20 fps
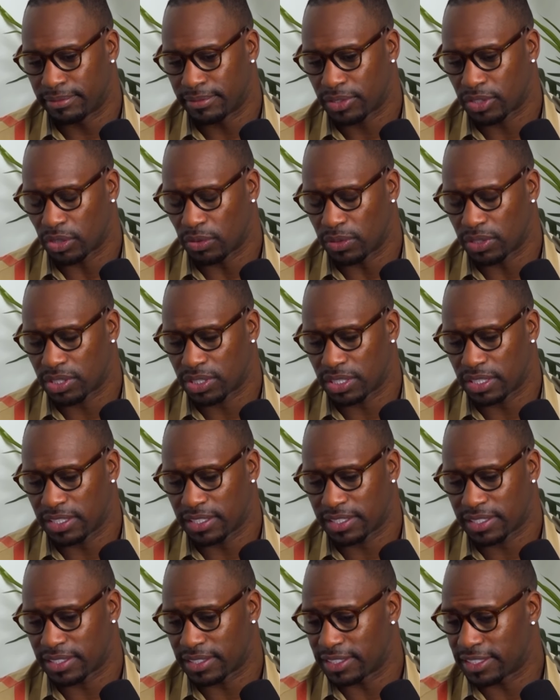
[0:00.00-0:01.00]
So
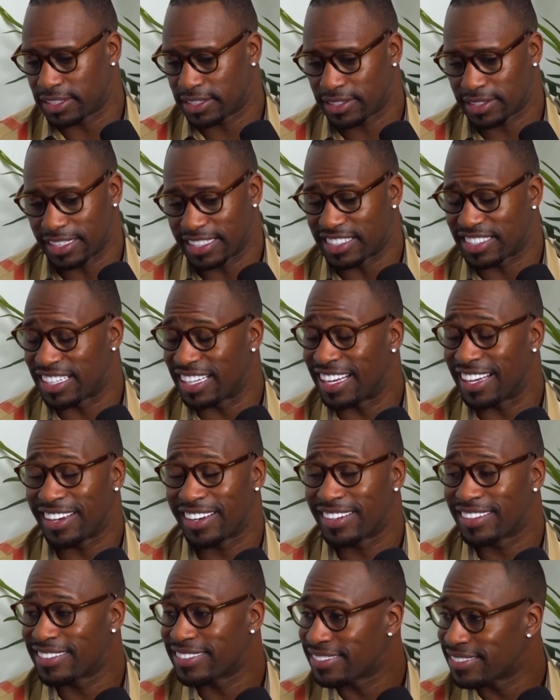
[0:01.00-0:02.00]
it's there.